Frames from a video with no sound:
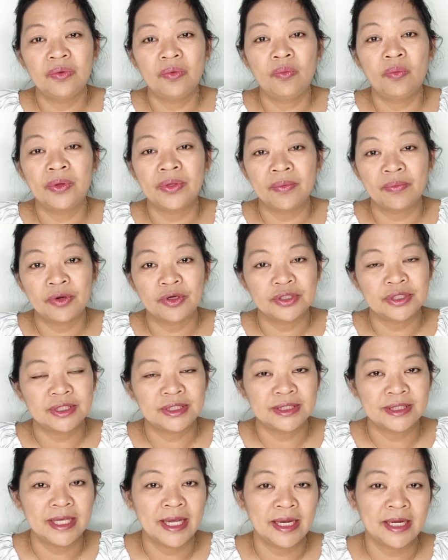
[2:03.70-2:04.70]
when the
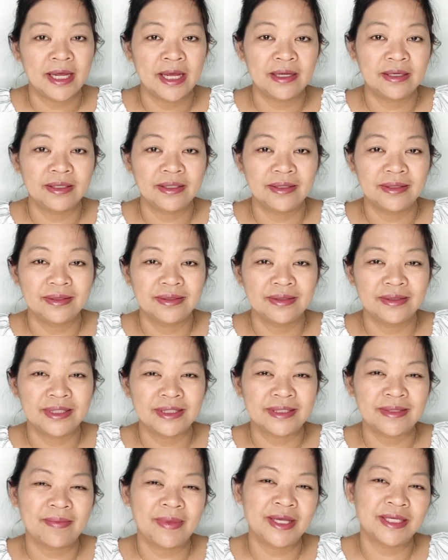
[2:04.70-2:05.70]
person's saying it.
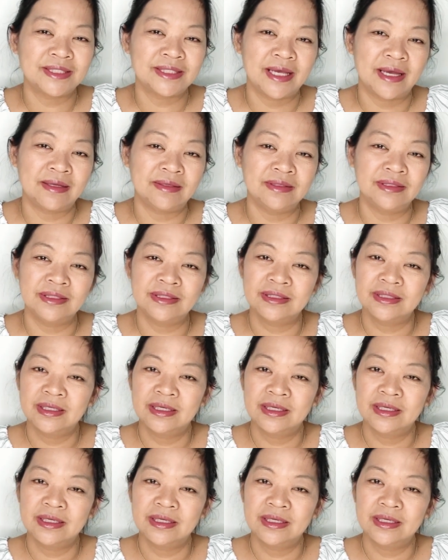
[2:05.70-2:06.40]
Does that make sense?